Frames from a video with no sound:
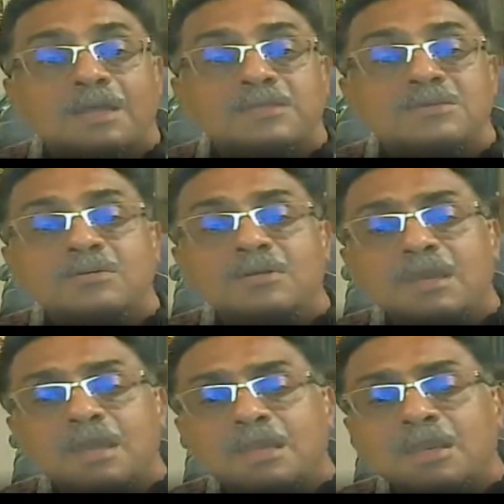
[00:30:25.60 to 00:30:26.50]
So
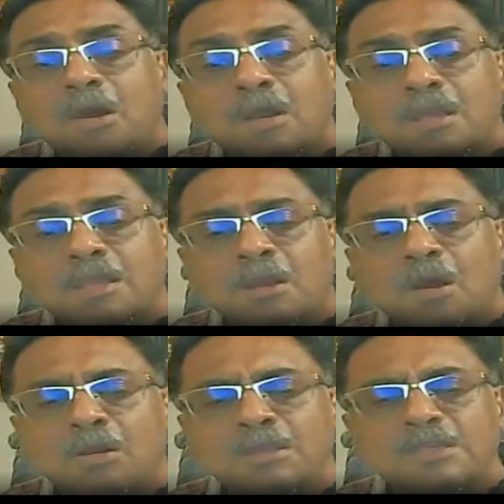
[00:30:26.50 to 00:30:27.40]
in
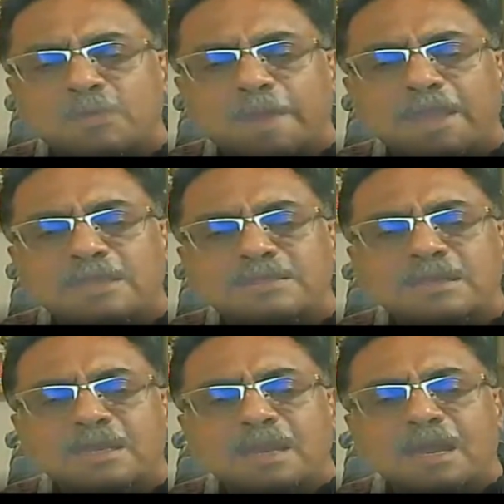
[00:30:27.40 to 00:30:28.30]
all these ways,
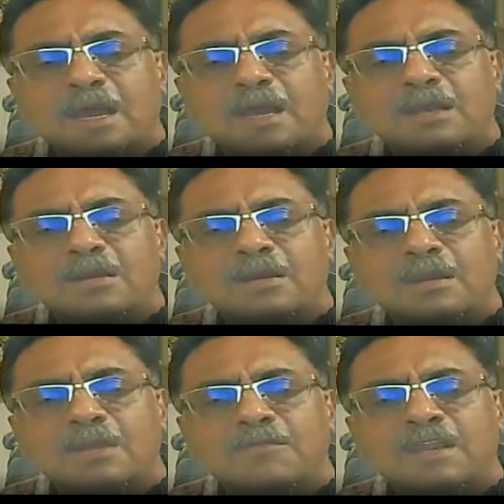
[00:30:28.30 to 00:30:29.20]

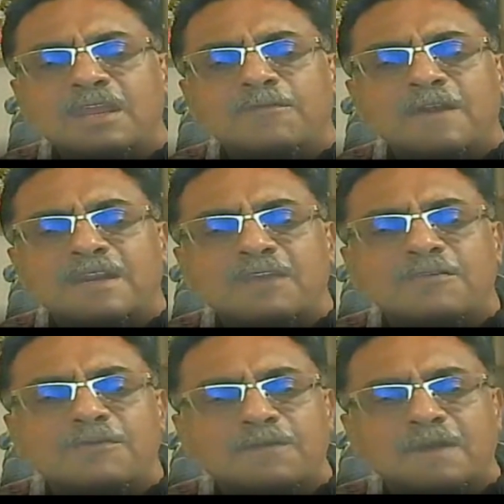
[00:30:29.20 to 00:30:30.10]
a very
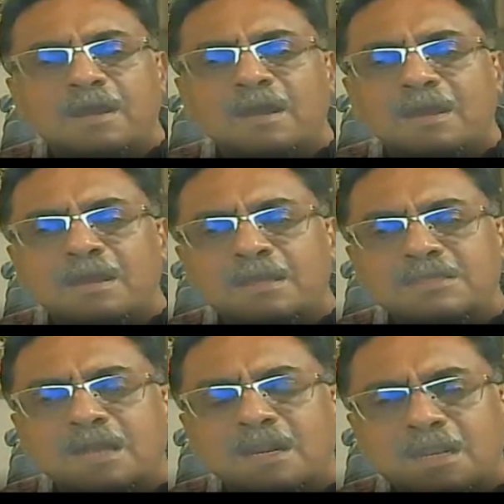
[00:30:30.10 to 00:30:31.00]
effective
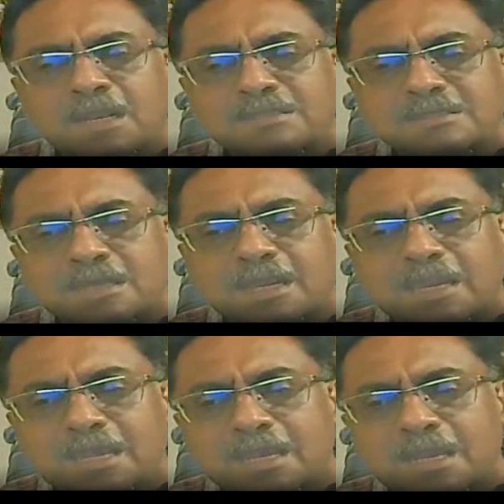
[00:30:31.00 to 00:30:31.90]
journalistic
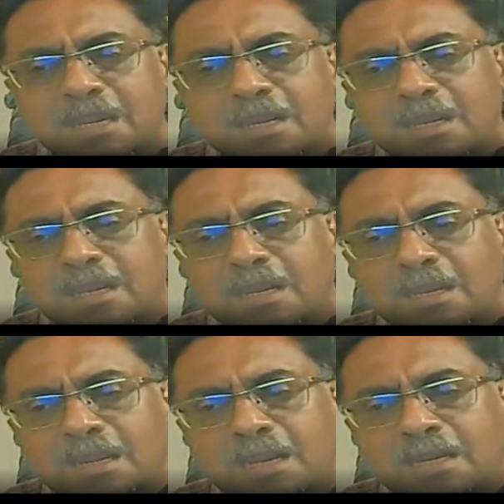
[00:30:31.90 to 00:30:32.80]
legal
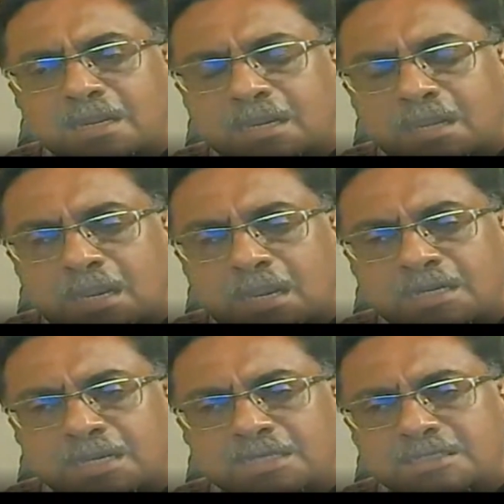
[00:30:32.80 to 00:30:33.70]

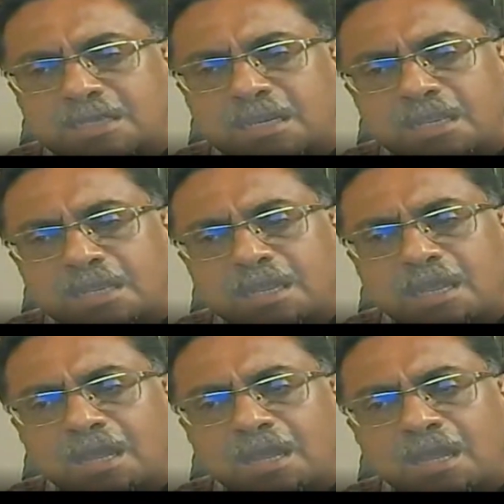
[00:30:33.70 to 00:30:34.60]
content,
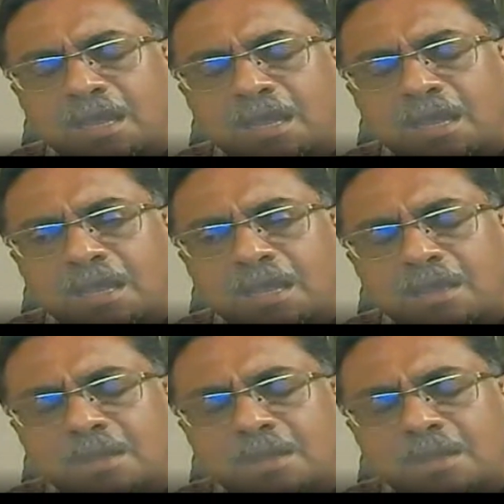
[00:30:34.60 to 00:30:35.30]
uh,